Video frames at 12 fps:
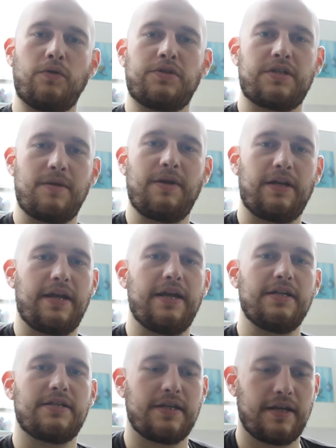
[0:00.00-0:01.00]
seemingly
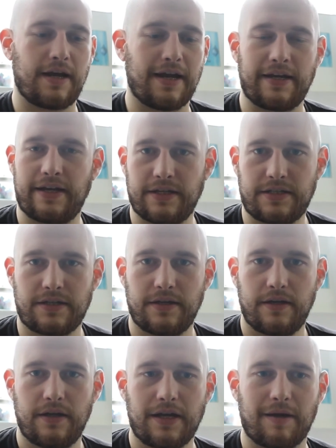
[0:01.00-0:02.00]
innocent ideas
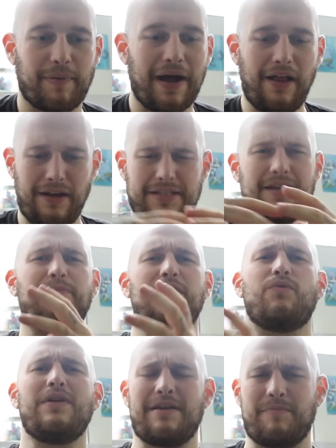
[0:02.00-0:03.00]
compile into
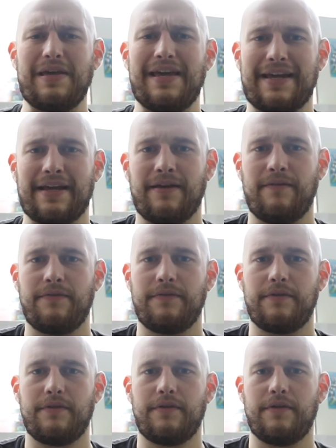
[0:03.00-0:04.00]
something really big
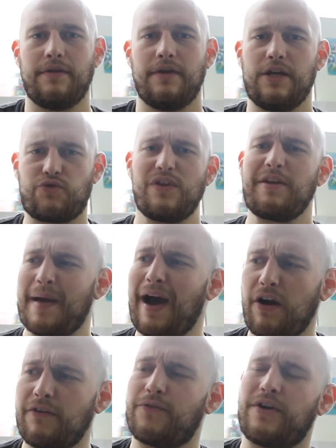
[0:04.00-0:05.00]
is really
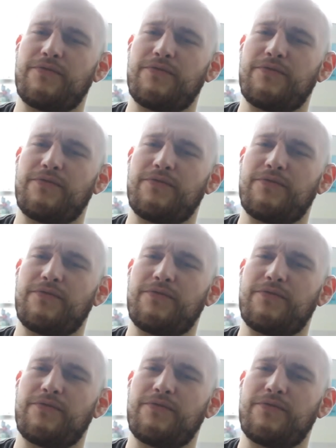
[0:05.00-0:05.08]
powerful.